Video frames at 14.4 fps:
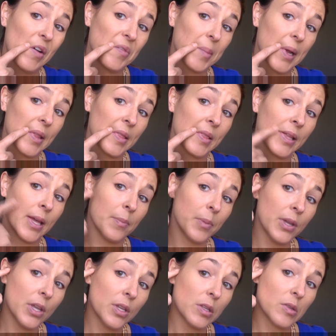of my lip.
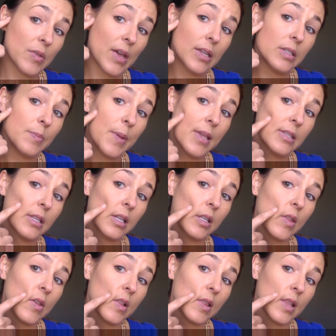So that's
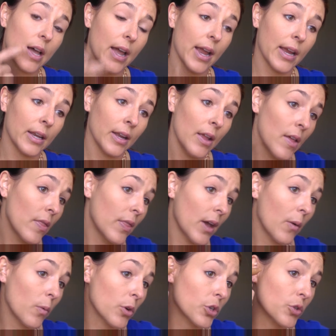basically the line
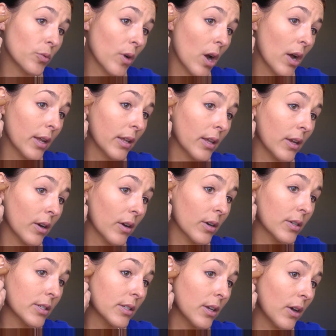that we're drawing here.
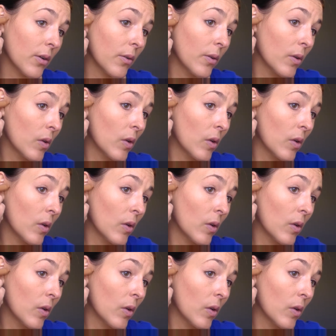So,